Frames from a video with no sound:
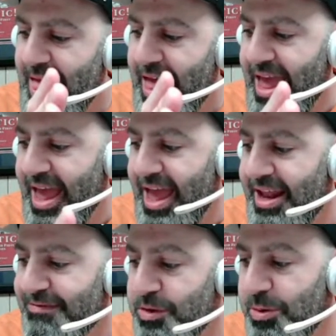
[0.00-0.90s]

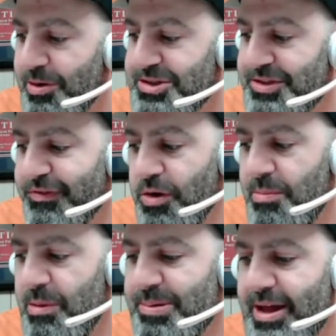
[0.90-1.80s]
And of course,
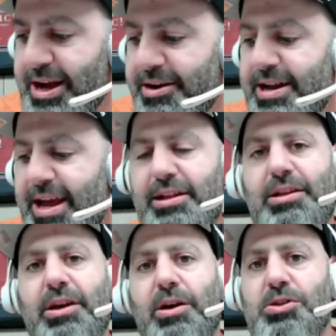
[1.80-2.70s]
former player and head
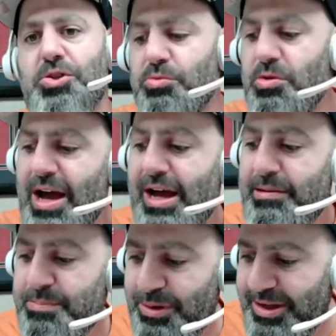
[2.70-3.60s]
coach Rod
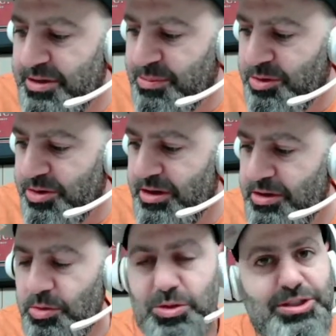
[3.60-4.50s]
Brindamore,
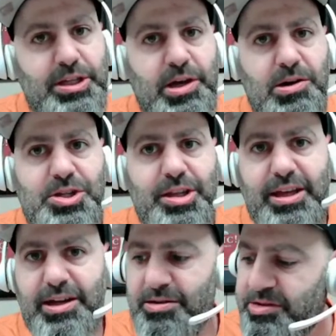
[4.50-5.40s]
who was the coach of the
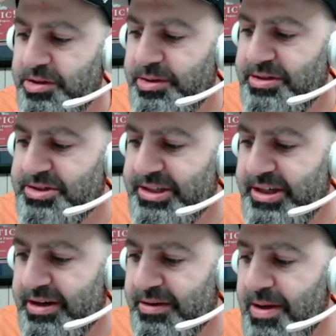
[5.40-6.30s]
year 2 years
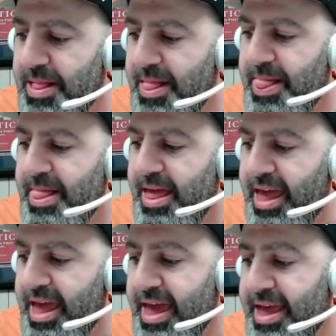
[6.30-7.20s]
ago.
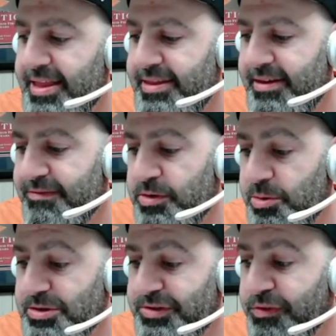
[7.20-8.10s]
And of
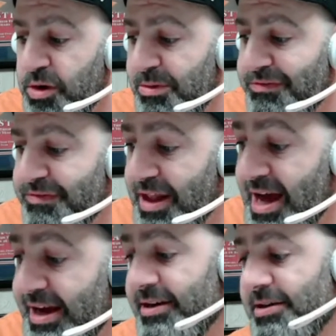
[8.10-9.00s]
course, former
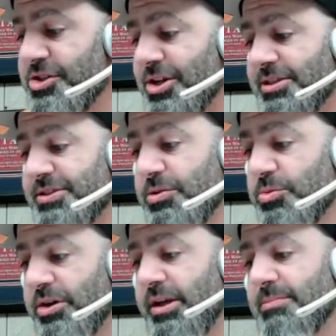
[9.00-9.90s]
Flyer Justin
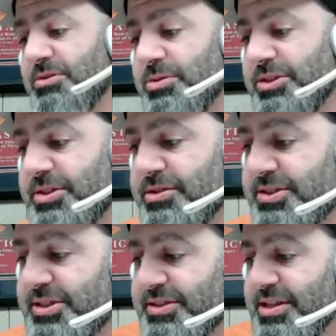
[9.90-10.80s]
Williams was your
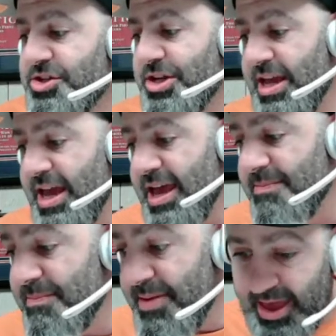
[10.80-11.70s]
assistant
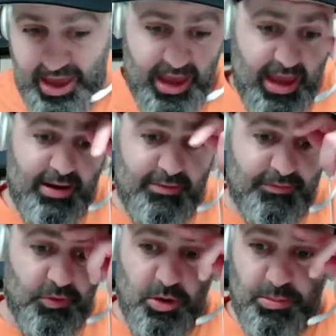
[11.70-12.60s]
GM, and
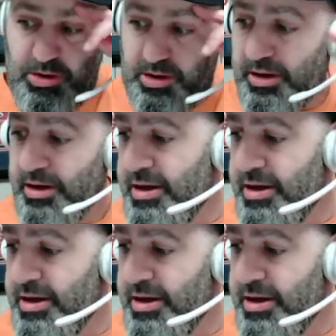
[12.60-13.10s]
former